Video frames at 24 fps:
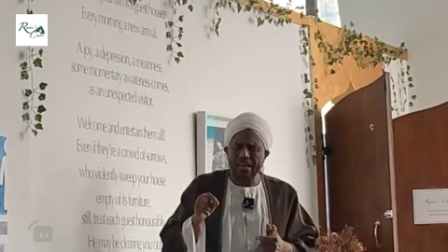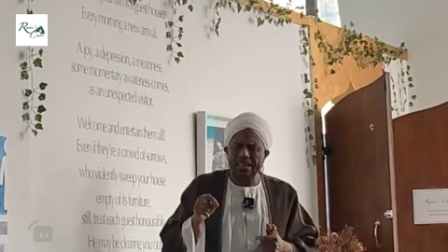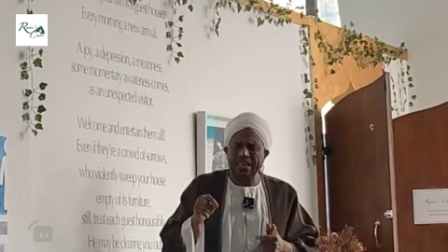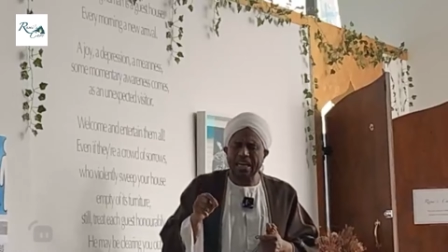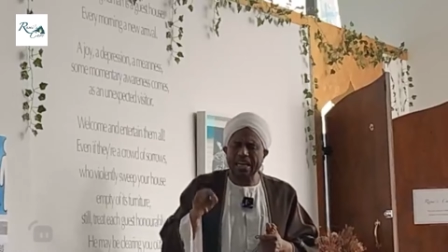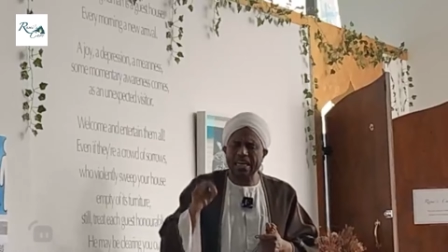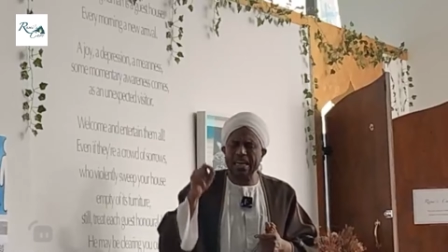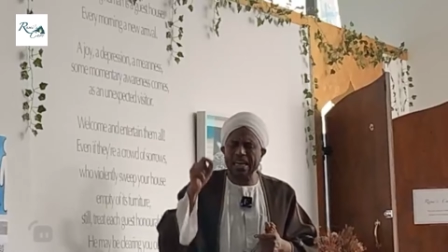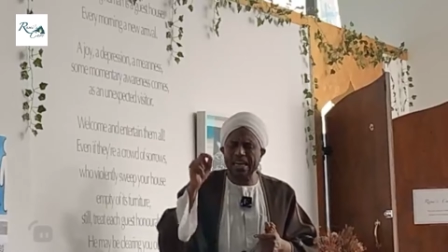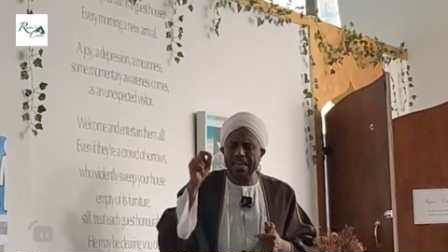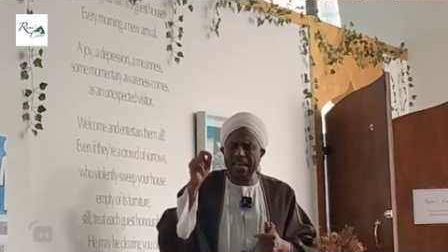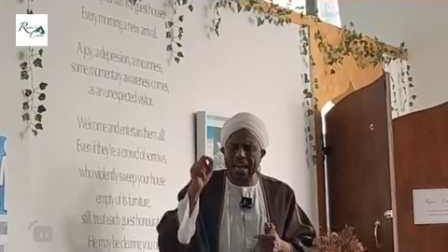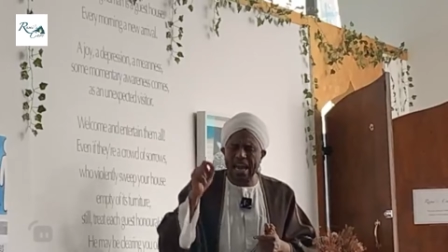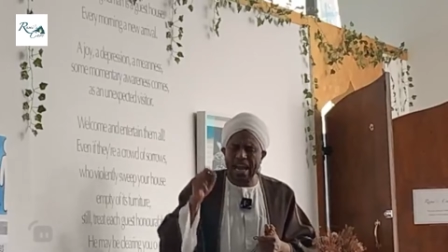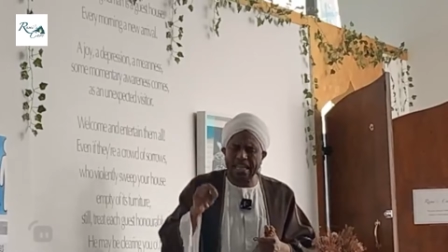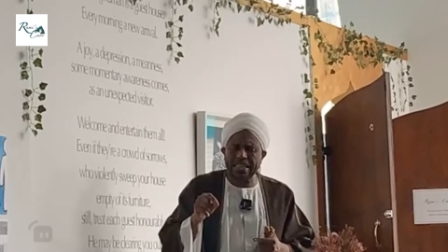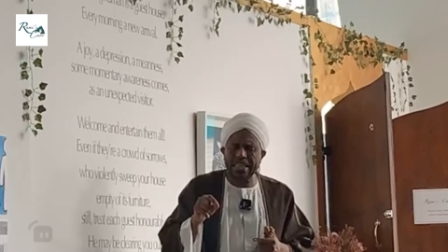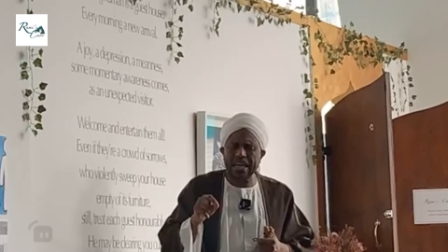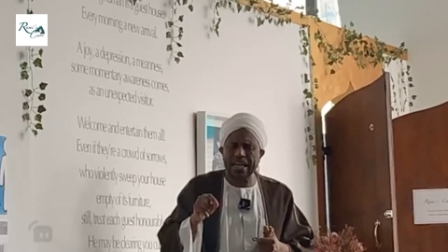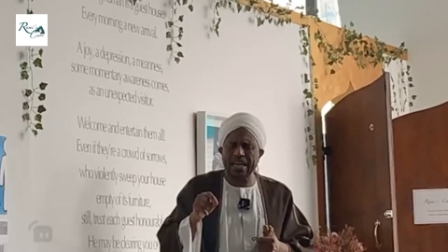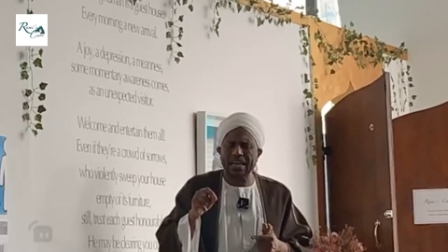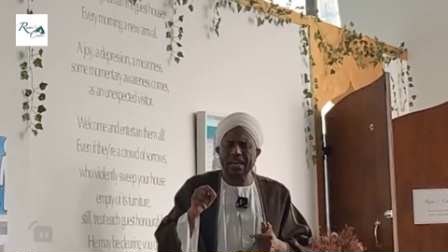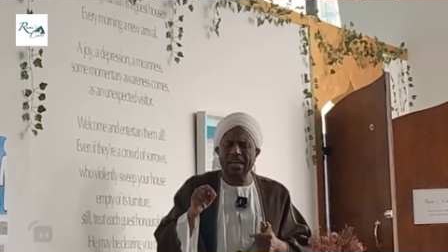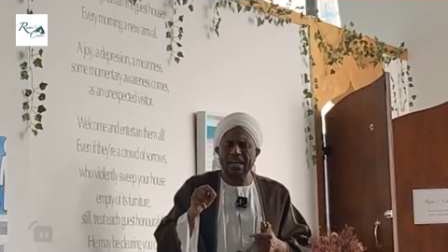the
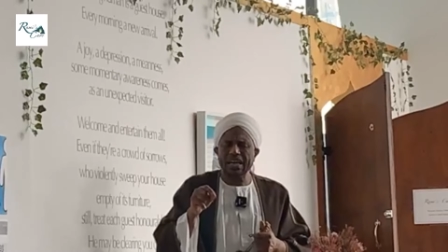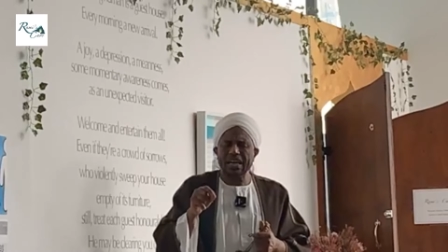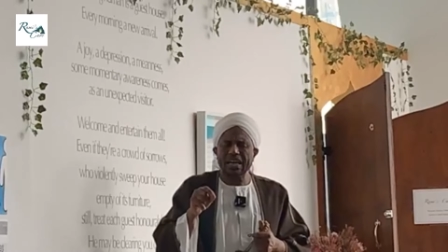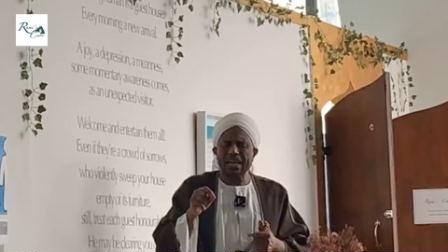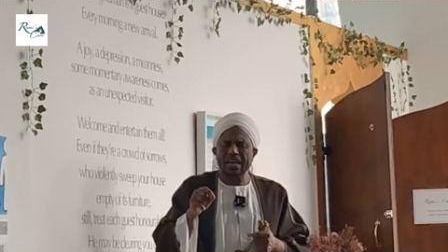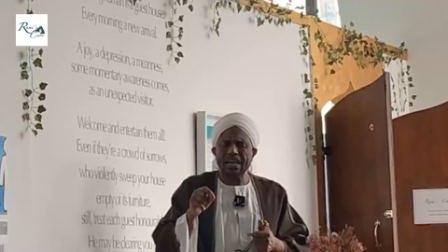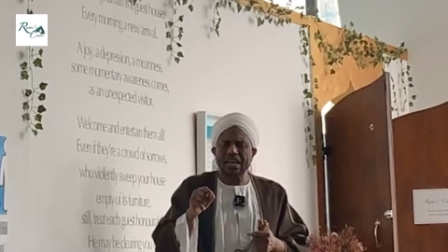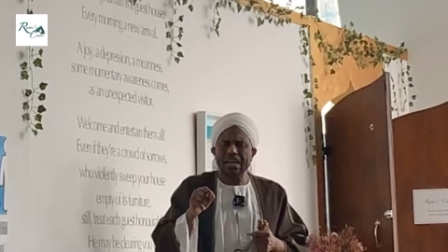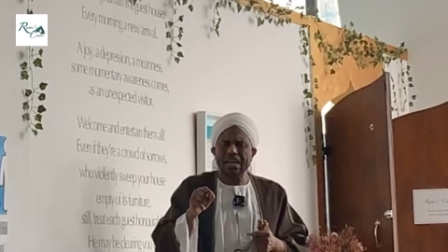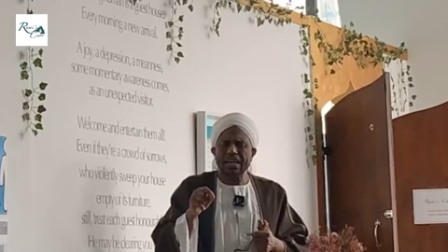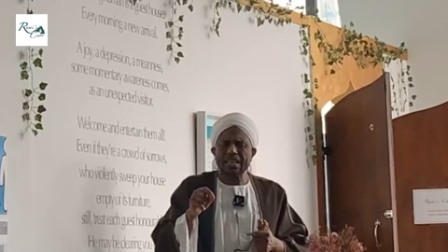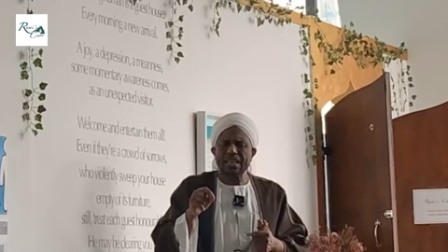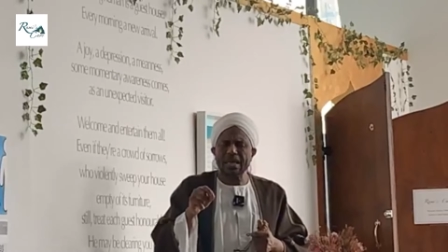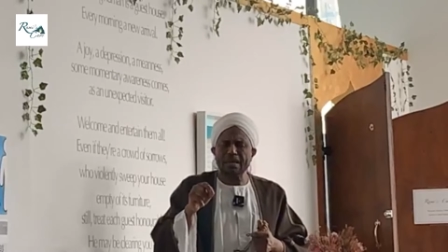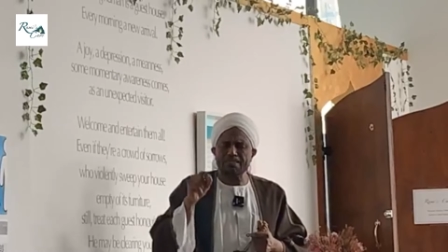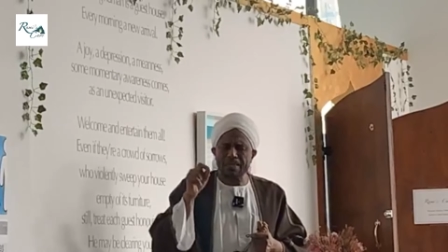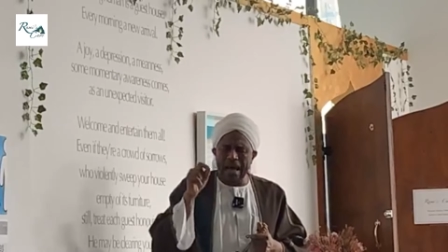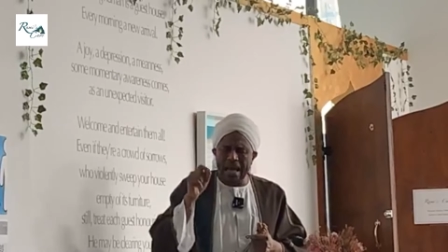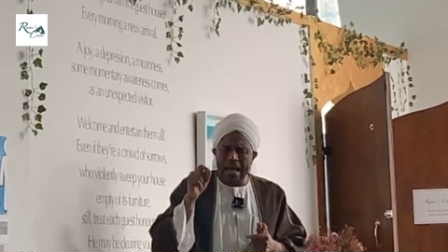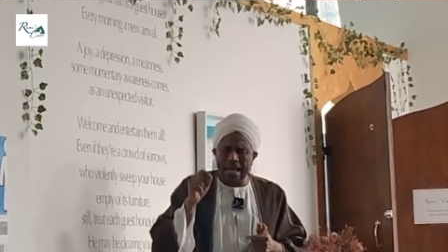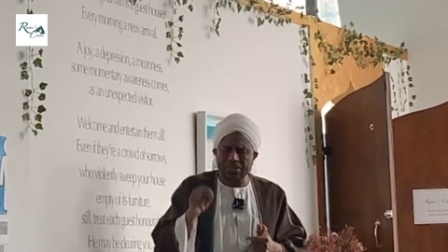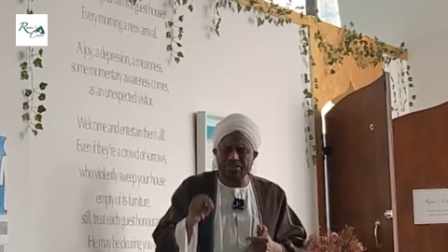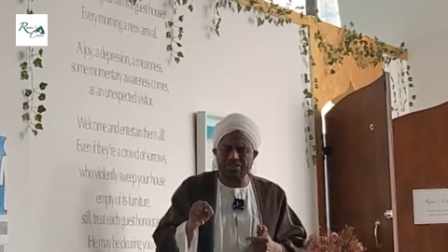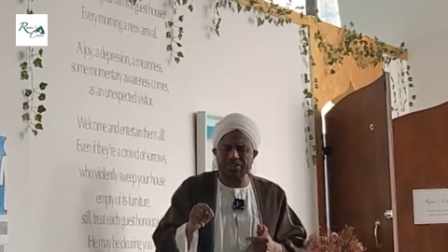creator, the
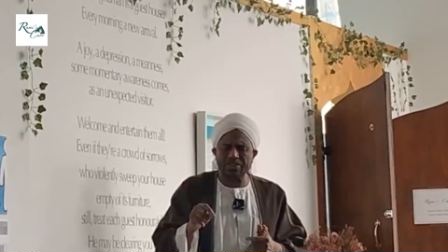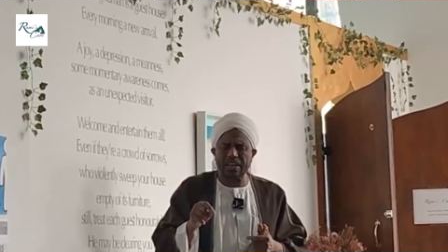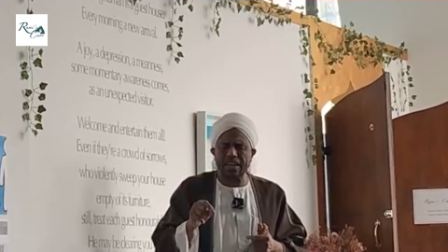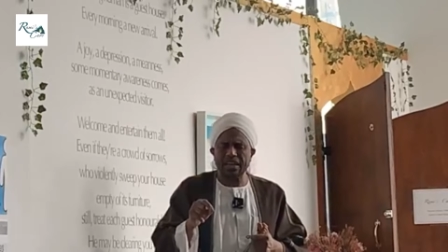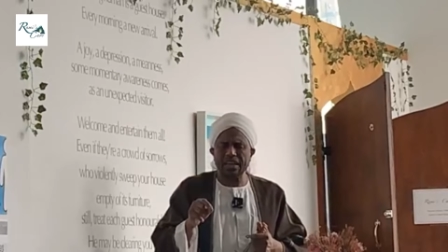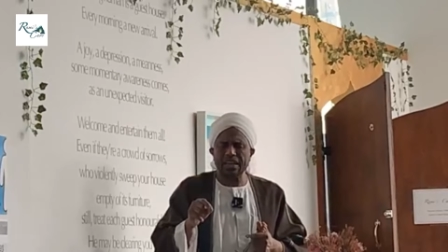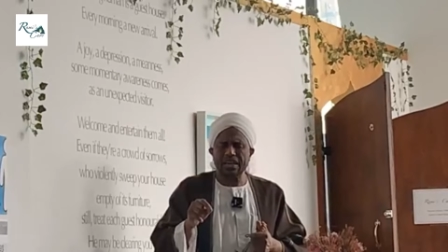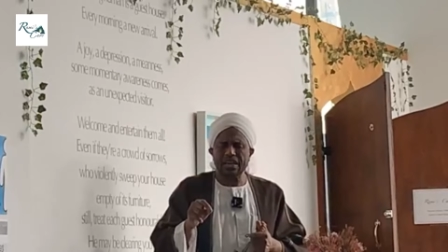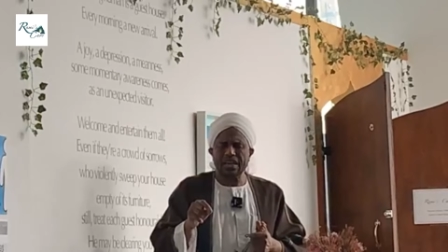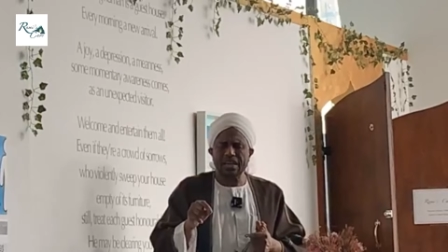master,